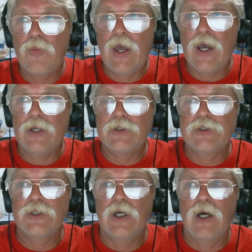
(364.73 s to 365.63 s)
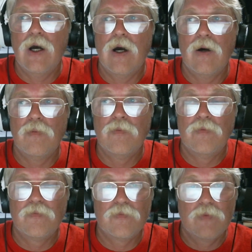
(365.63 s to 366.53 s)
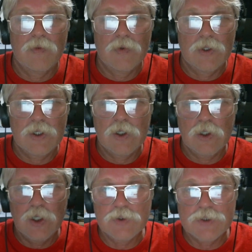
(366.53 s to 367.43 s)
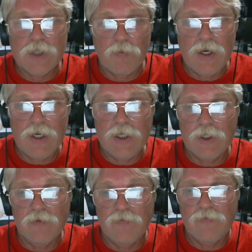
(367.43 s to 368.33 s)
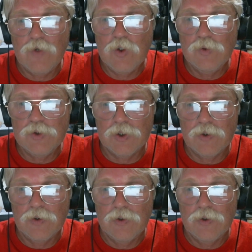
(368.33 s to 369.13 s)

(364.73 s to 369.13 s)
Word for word: that um, clears up any confusion.